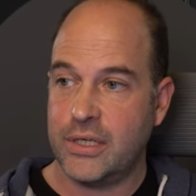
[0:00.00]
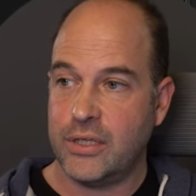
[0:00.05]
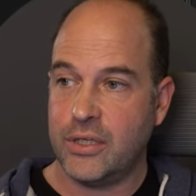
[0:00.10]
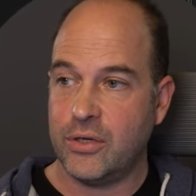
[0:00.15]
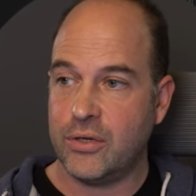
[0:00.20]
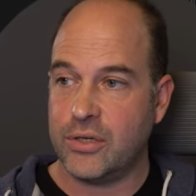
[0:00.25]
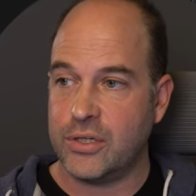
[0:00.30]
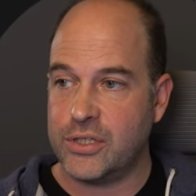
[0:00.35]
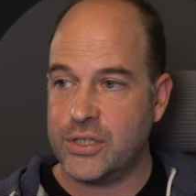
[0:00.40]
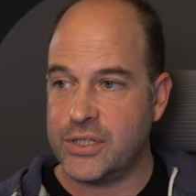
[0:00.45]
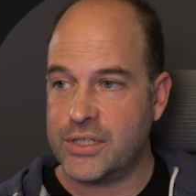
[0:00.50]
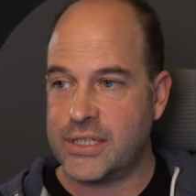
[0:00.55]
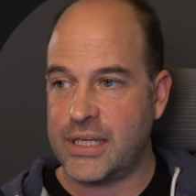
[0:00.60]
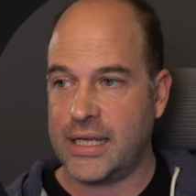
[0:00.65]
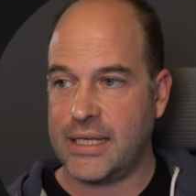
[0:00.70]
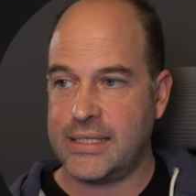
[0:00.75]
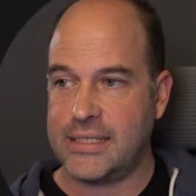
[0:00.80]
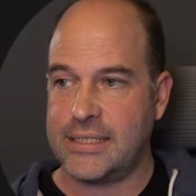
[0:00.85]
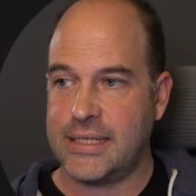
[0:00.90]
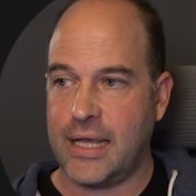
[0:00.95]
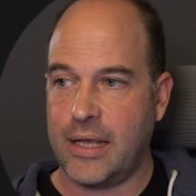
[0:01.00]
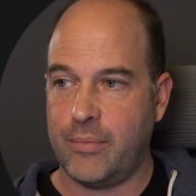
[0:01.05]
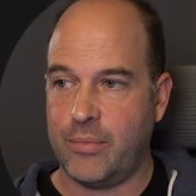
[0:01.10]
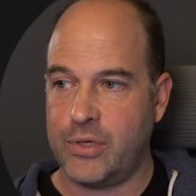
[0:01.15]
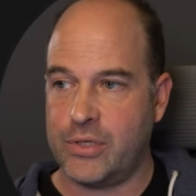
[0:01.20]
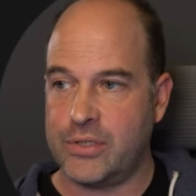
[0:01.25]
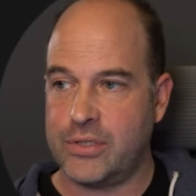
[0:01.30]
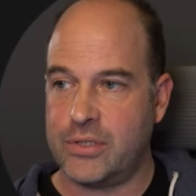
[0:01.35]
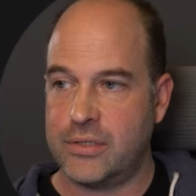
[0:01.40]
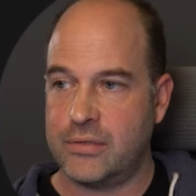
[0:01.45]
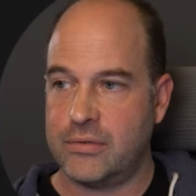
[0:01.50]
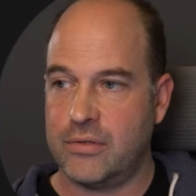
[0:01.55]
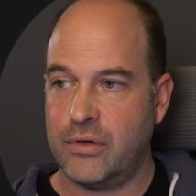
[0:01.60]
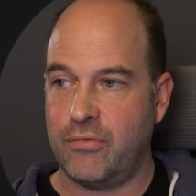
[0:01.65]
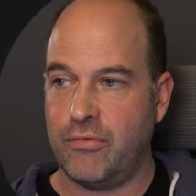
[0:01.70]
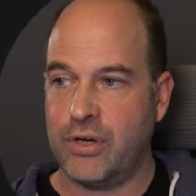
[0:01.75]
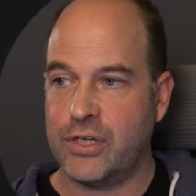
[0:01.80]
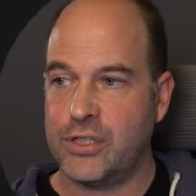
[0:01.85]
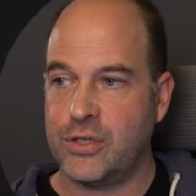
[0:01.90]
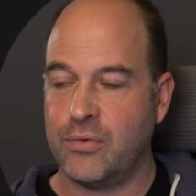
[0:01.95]
you can just say same as
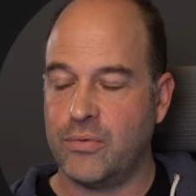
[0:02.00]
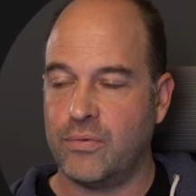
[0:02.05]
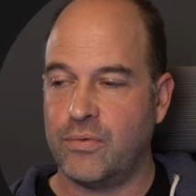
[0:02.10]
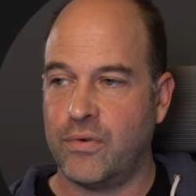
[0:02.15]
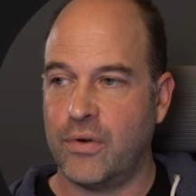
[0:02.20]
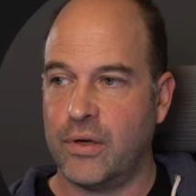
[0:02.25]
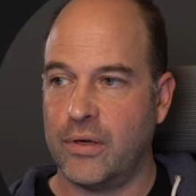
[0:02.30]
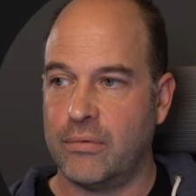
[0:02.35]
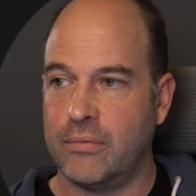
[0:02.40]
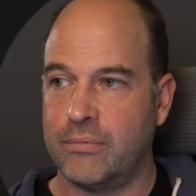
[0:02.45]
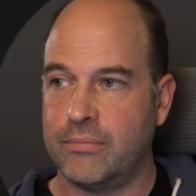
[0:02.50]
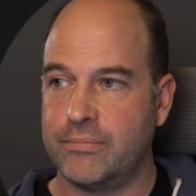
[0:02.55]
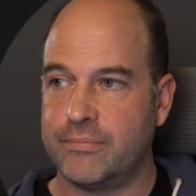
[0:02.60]
original file.